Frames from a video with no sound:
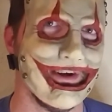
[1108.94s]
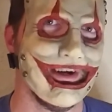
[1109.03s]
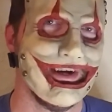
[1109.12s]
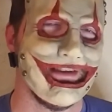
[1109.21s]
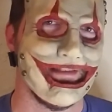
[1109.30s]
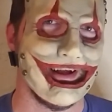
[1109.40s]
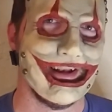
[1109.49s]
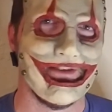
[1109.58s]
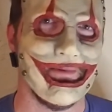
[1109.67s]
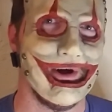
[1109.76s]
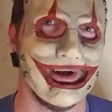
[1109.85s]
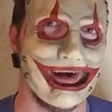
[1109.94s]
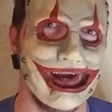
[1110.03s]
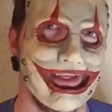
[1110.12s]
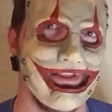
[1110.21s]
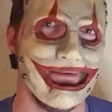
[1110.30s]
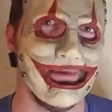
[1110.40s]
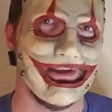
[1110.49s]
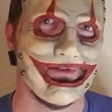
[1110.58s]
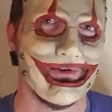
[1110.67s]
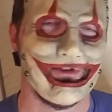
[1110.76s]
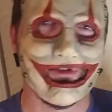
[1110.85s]
slightly smaller head than me,
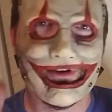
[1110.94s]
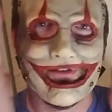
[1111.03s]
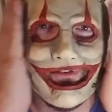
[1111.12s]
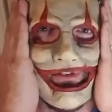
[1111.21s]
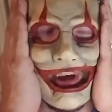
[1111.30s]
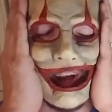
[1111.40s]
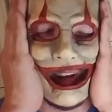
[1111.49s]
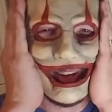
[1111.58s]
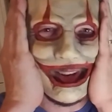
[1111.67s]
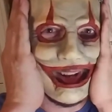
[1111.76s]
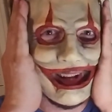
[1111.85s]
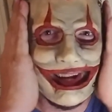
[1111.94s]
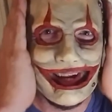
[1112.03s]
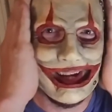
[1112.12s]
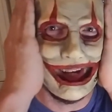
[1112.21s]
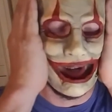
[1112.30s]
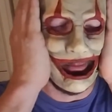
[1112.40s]
so it should fit him